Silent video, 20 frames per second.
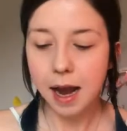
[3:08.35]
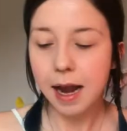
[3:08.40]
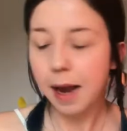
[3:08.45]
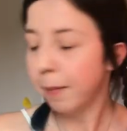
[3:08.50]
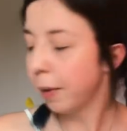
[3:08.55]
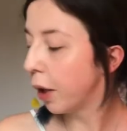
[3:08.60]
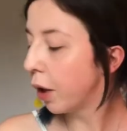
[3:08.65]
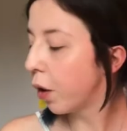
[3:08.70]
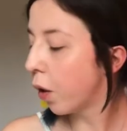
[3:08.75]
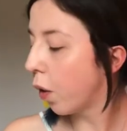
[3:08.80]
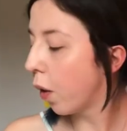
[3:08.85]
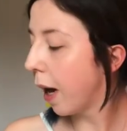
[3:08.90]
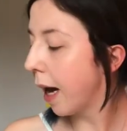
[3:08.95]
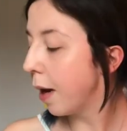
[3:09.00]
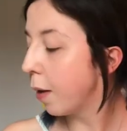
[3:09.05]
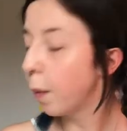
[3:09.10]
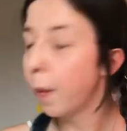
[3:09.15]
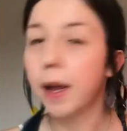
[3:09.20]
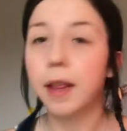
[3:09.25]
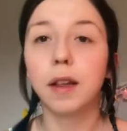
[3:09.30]
And I'm going to go
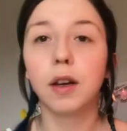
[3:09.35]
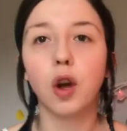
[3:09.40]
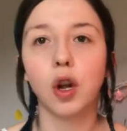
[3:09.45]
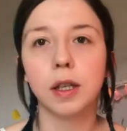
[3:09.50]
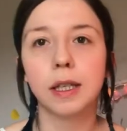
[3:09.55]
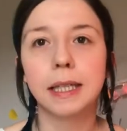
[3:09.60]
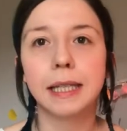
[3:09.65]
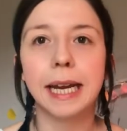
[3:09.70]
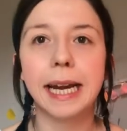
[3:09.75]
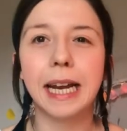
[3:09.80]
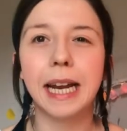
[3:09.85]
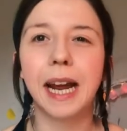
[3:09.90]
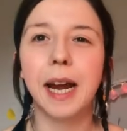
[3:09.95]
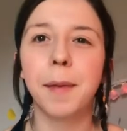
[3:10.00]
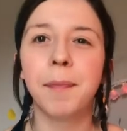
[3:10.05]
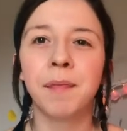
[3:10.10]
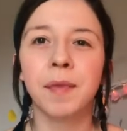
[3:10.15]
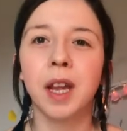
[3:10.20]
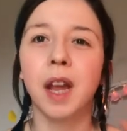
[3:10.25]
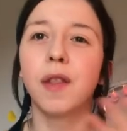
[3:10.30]
in with
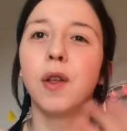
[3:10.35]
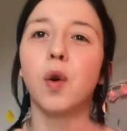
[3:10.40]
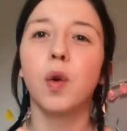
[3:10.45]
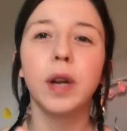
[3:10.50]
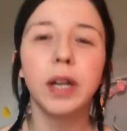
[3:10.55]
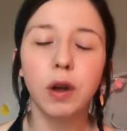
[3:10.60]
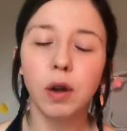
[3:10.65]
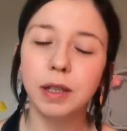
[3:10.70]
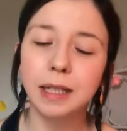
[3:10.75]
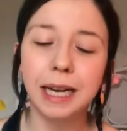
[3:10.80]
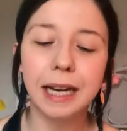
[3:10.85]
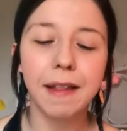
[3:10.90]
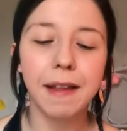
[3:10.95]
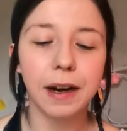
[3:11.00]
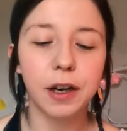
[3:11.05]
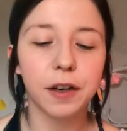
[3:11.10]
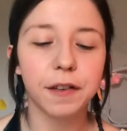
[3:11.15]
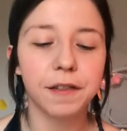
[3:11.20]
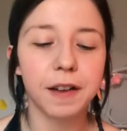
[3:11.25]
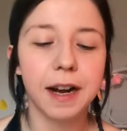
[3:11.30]
concealer. And the only concealer that
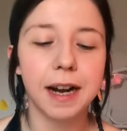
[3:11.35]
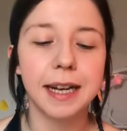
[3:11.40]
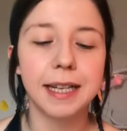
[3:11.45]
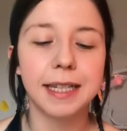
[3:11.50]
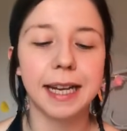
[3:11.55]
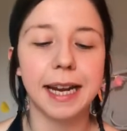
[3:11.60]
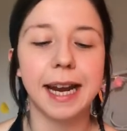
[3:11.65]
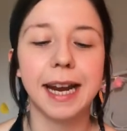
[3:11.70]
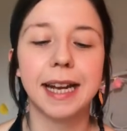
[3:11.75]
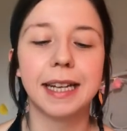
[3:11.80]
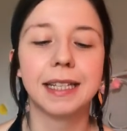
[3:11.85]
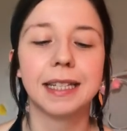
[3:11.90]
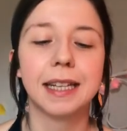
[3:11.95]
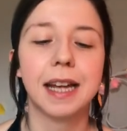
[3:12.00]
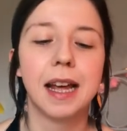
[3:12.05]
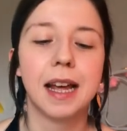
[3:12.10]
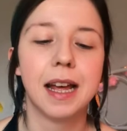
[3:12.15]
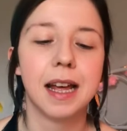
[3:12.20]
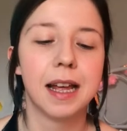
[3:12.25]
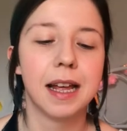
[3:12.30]
I could find is
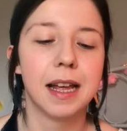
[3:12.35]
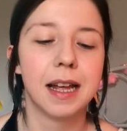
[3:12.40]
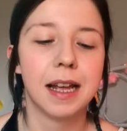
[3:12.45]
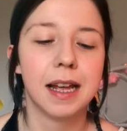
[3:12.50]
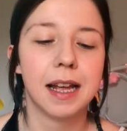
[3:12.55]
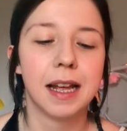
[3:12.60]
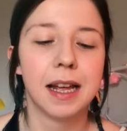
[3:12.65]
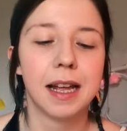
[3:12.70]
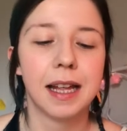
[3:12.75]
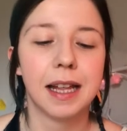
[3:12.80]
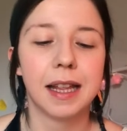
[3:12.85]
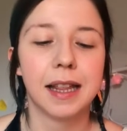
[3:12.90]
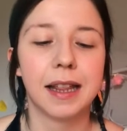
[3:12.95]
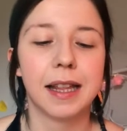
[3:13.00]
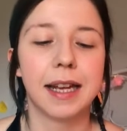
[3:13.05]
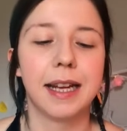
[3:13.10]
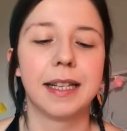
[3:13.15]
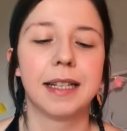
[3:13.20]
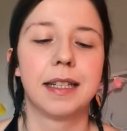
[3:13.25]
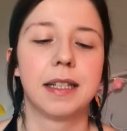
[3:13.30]

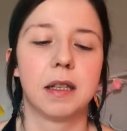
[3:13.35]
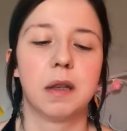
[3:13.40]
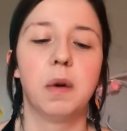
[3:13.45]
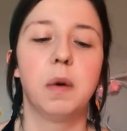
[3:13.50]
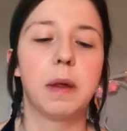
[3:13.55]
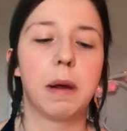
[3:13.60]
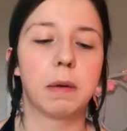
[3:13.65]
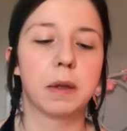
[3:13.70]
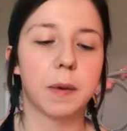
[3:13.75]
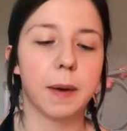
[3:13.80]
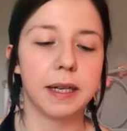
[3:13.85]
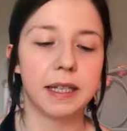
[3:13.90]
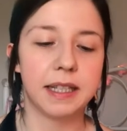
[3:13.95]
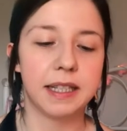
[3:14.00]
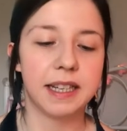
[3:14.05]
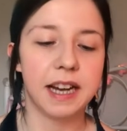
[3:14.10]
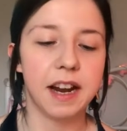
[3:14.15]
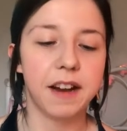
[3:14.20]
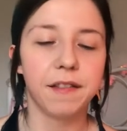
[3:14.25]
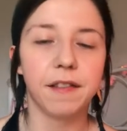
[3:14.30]
this. Oh, that was quite
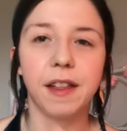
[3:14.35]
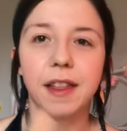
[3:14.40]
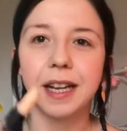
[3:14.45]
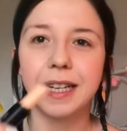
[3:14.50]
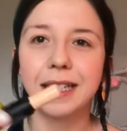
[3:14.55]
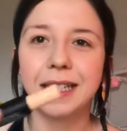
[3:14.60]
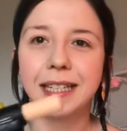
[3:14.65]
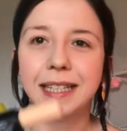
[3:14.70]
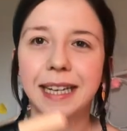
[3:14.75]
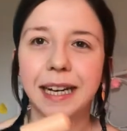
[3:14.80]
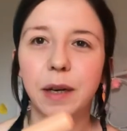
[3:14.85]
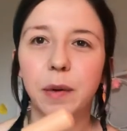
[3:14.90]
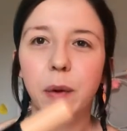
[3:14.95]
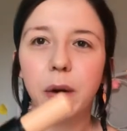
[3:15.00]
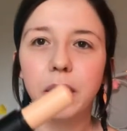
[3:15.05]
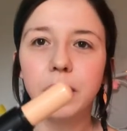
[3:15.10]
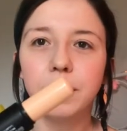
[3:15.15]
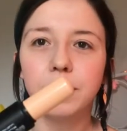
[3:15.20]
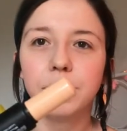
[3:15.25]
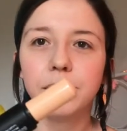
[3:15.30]
stiff. This stick
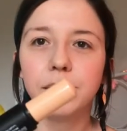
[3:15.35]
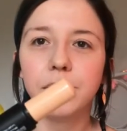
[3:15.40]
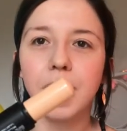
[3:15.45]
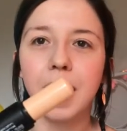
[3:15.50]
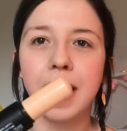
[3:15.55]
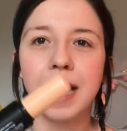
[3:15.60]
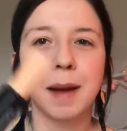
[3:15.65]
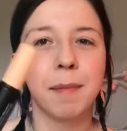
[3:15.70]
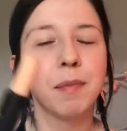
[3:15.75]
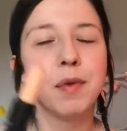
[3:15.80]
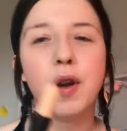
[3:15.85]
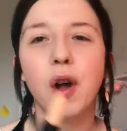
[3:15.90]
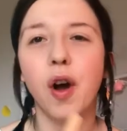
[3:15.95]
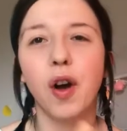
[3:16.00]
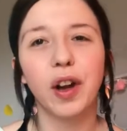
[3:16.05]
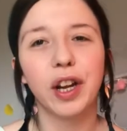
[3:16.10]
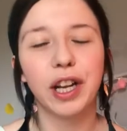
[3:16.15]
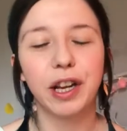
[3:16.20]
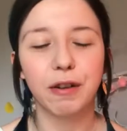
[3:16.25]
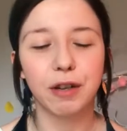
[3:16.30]
one. And I'm
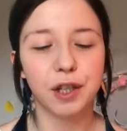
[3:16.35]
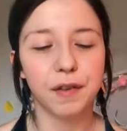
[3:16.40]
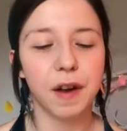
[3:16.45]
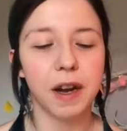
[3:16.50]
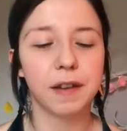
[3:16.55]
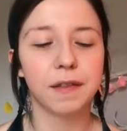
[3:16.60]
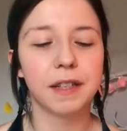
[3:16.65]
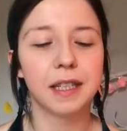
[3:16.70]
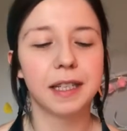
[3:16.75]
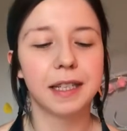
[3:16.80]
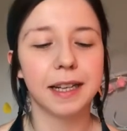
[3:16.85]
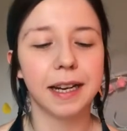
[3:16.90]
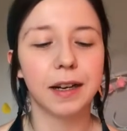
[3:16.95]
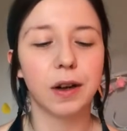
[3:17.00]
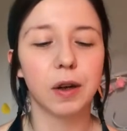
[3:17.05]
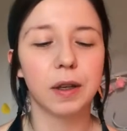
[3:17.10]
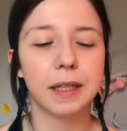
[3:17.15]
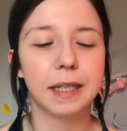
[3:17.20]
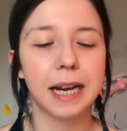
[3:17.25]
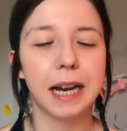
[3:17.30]
not a huge fan of stick
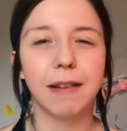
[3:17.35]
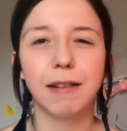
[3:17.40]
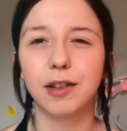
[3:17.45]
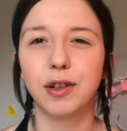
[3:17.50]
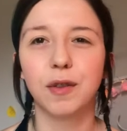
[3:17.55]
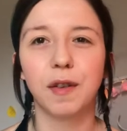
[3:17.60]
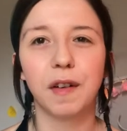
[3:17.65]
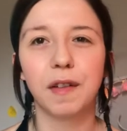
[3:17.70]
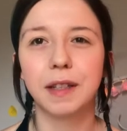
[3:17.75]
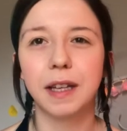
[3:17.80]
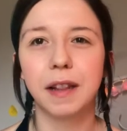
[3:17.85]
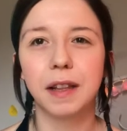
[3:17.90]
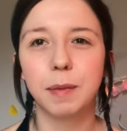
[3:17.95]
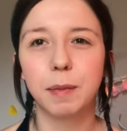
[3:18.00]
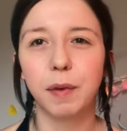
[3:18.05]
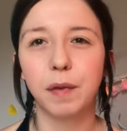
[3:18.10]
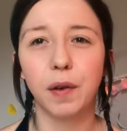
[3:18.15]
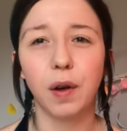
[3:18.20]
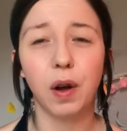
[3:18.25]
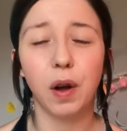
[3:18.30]
concealer. I don't know if I've said this
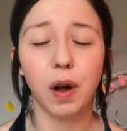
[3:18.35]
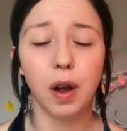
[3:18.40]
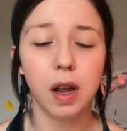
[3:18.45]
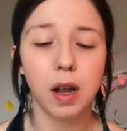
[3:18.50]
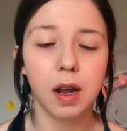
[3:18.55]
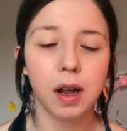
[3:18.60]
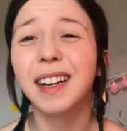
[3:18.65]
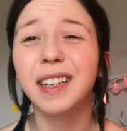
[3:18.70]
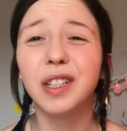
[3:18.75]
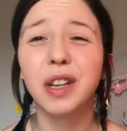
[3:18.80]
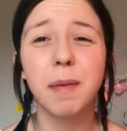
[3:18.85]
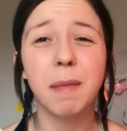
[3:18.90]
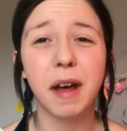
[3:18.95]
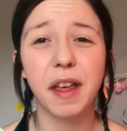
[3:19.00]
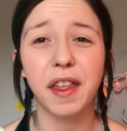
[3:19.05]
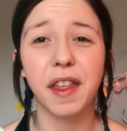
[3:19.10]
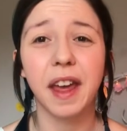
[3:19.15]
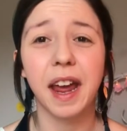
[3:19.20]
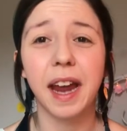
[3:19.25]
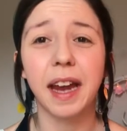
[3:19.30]
before. It's not my
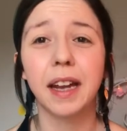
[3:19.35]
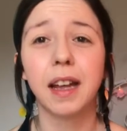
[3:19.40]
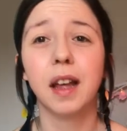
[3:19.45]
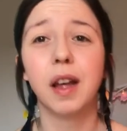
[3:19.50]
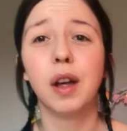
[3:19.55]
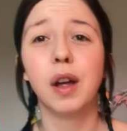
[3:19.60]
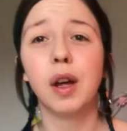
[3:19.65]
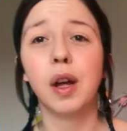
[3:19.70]
thing.